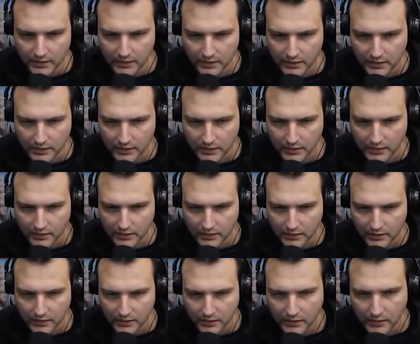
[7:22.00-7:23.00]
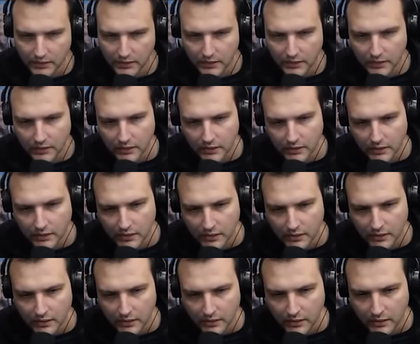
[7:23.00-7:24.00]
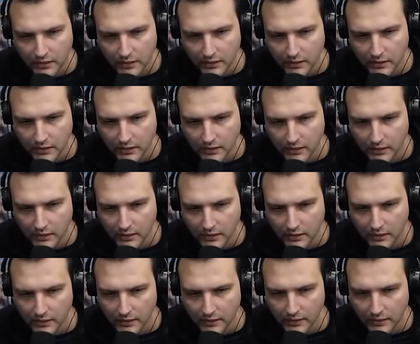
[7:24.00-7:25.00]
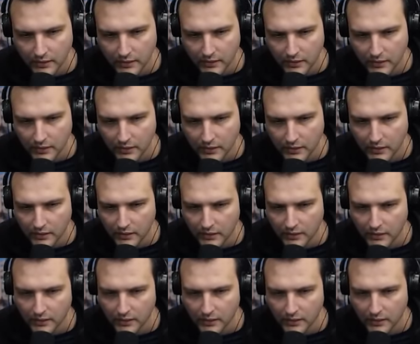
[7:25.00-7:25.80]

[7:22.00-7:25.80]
Nobody speaks.